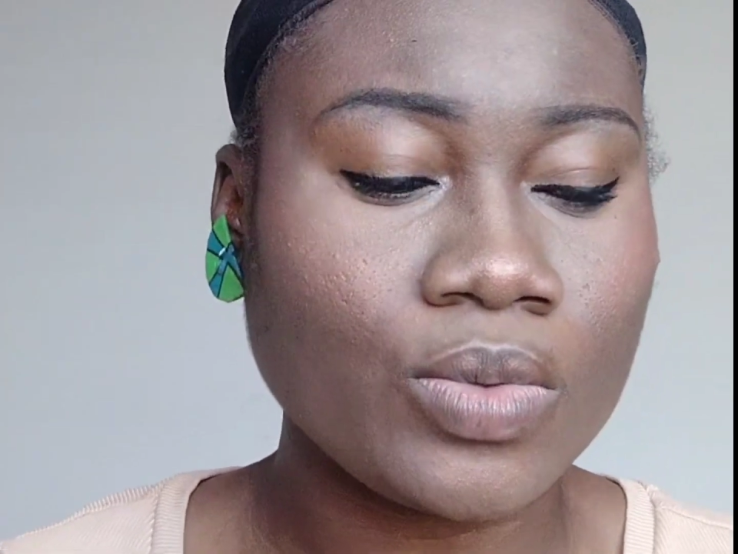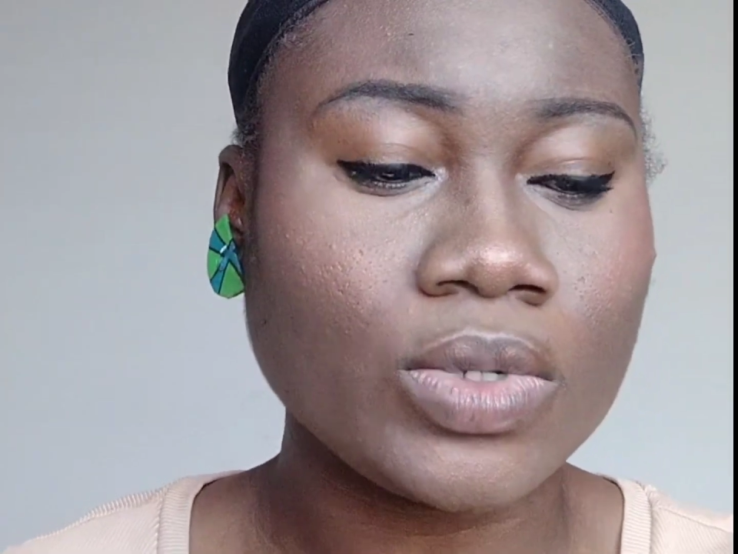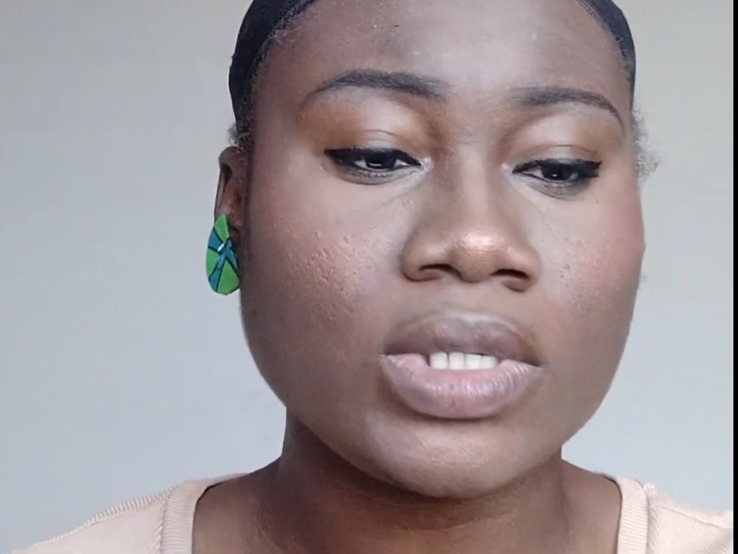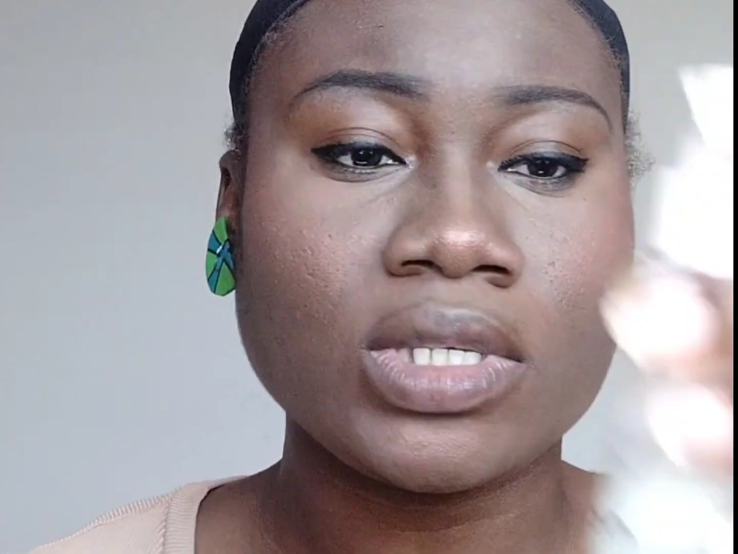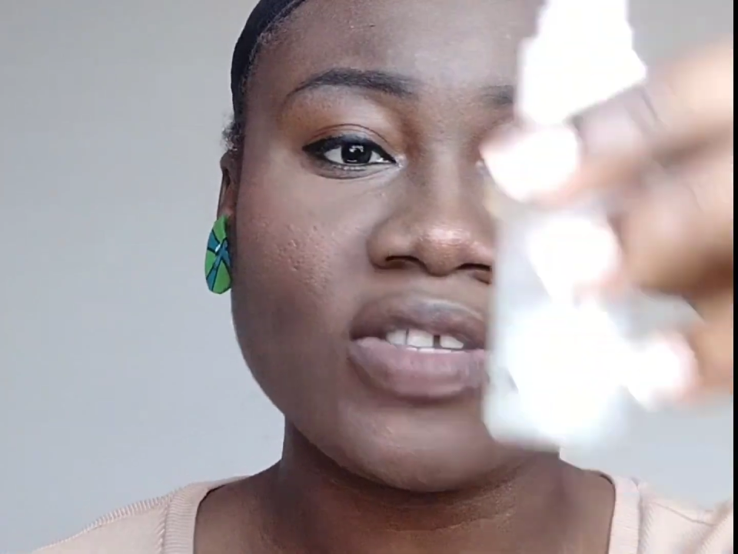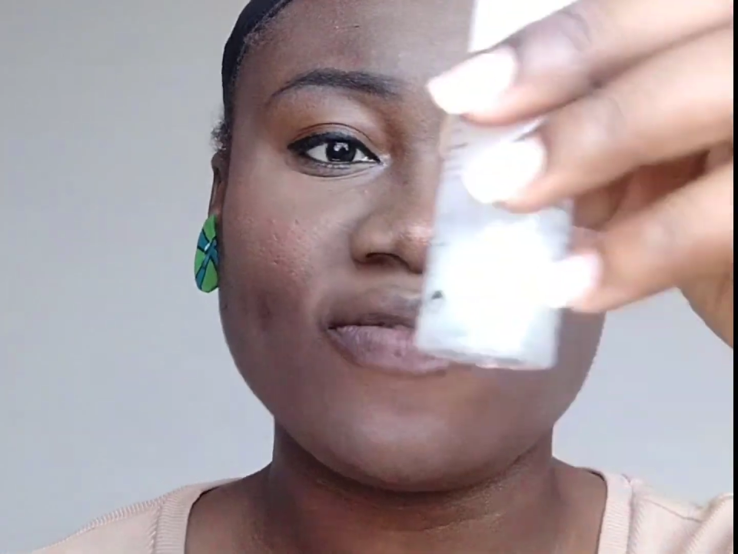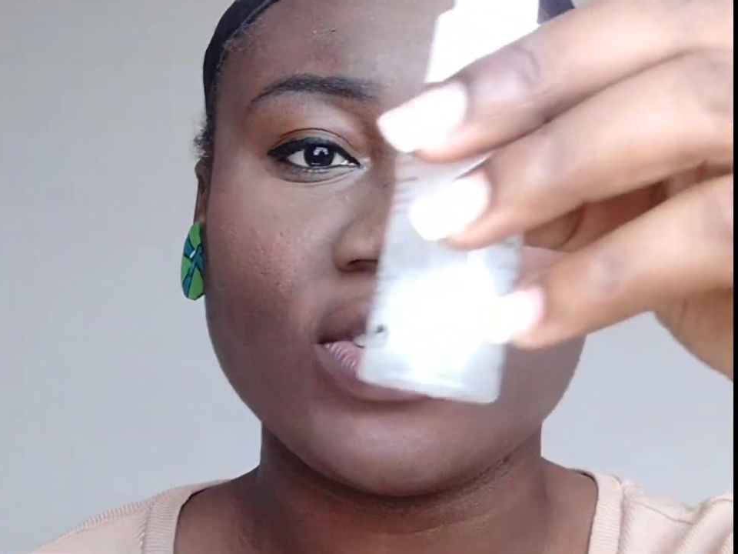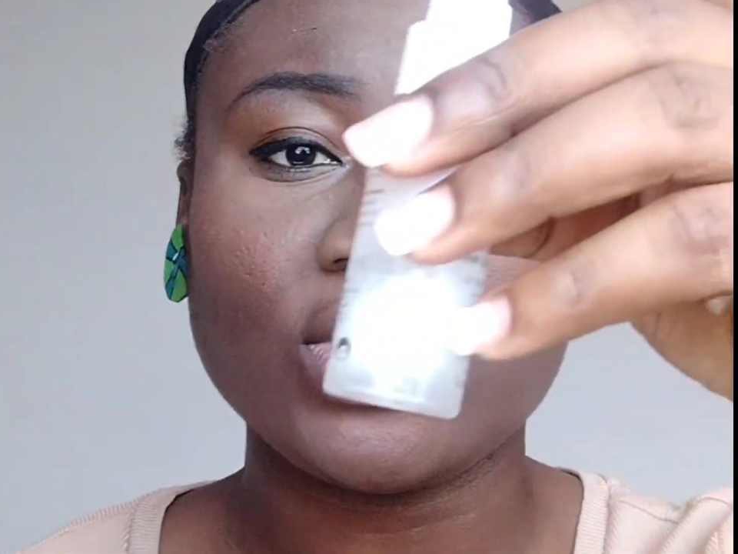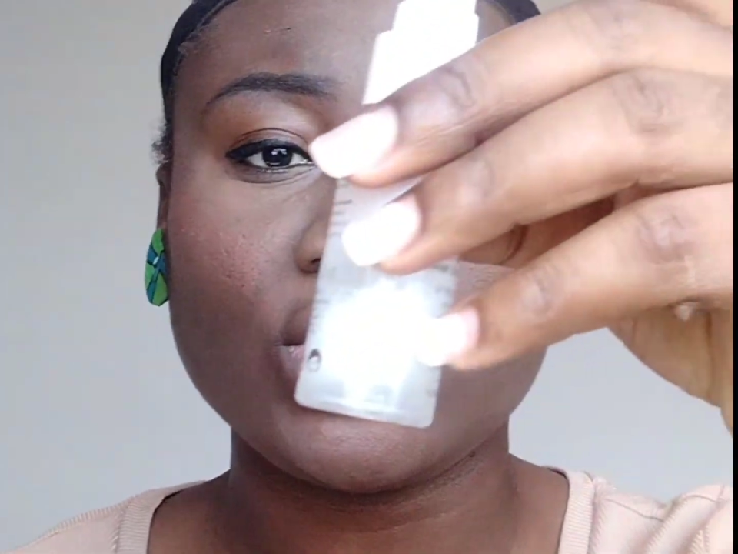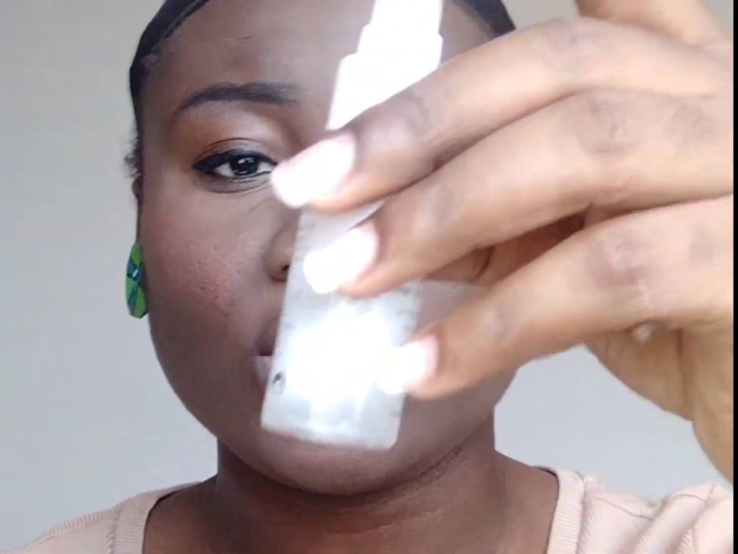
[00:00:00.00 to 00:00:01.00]
once this
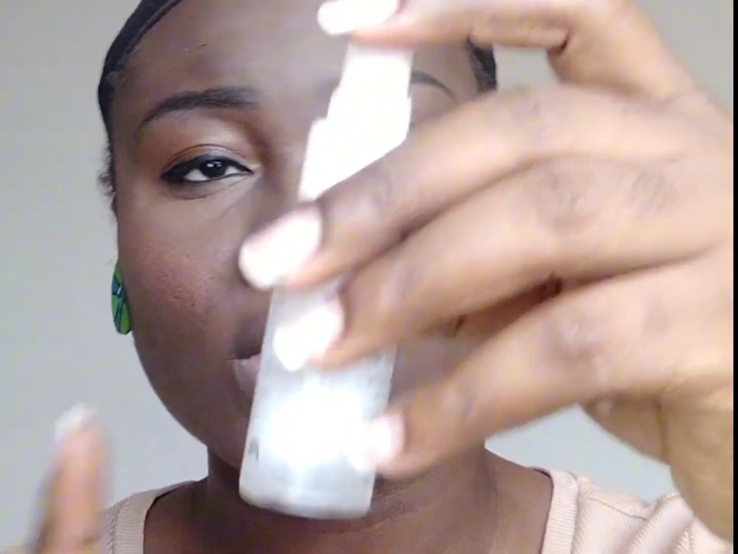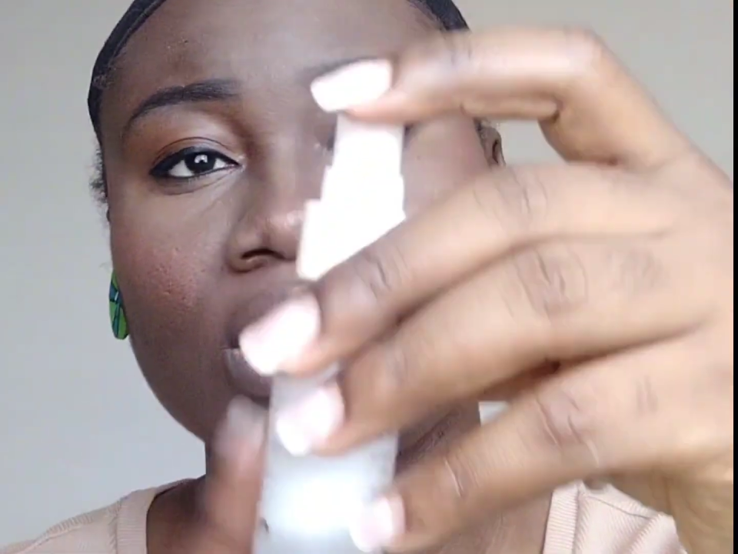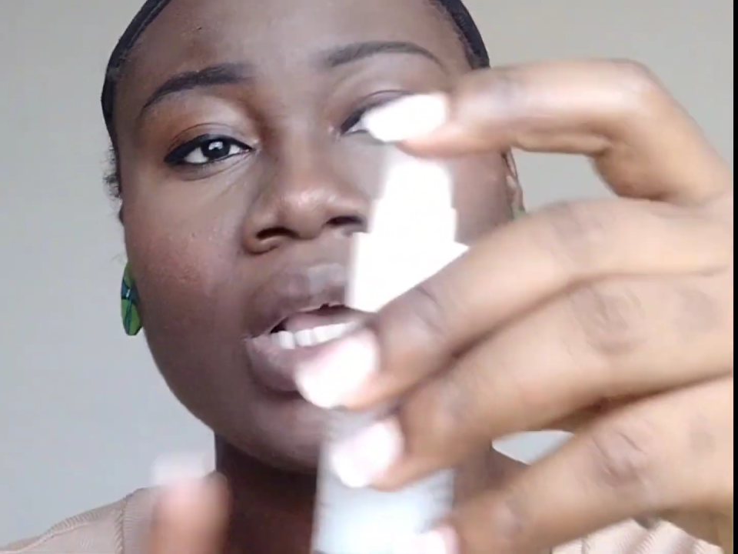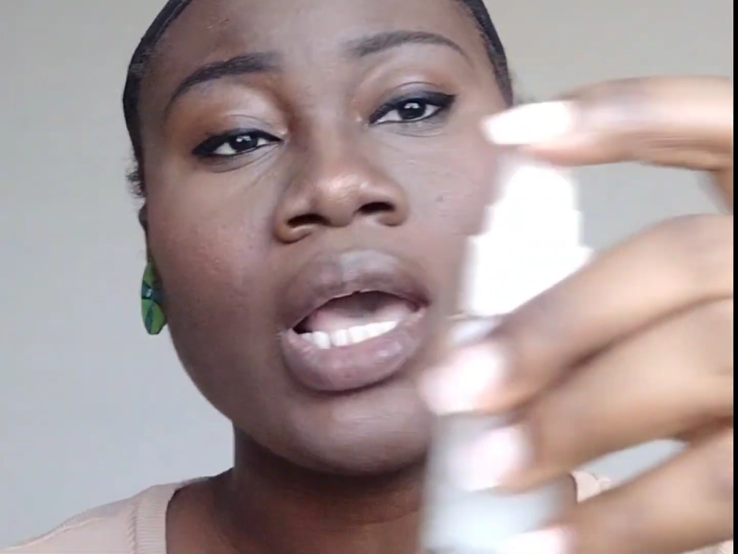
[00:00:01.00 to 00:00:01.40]
finishes,